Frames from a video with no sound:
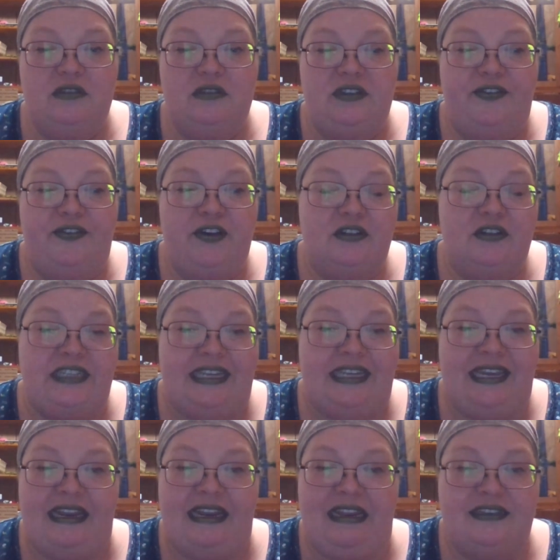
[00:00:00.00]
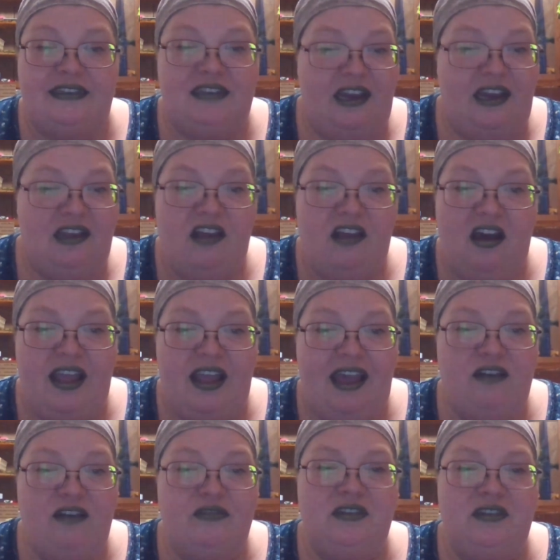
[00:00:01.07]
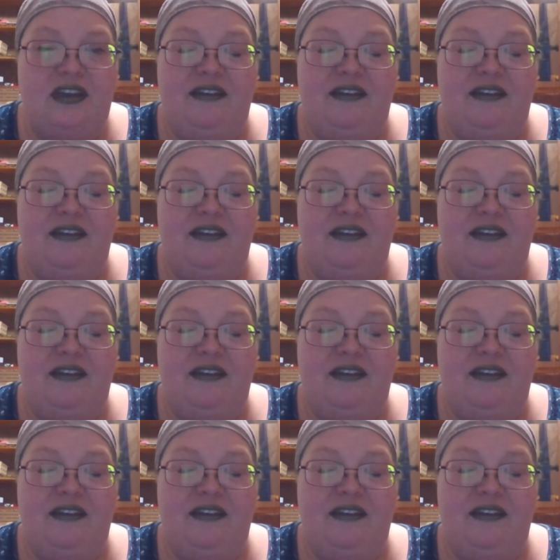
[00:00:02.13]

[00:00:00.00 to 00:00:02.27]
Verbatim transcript: difficulty getting dialogue out.